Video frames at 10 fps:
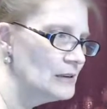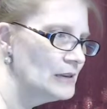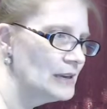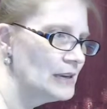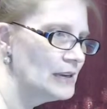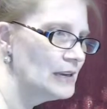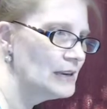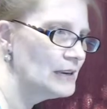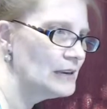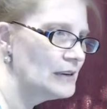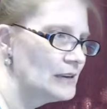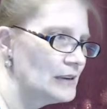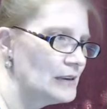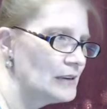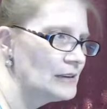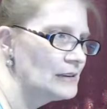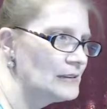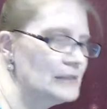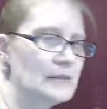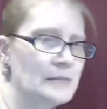
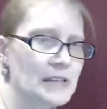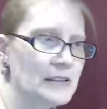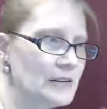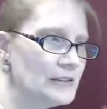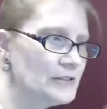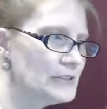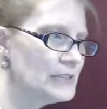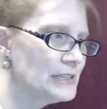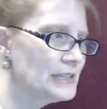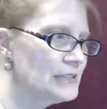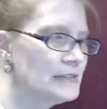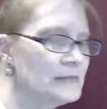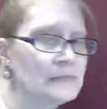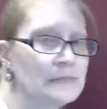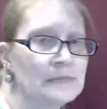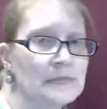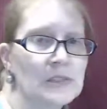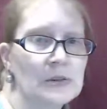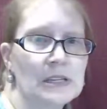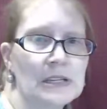see something they're interested in,
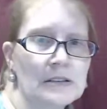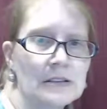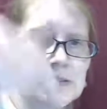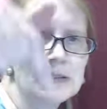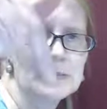you can either send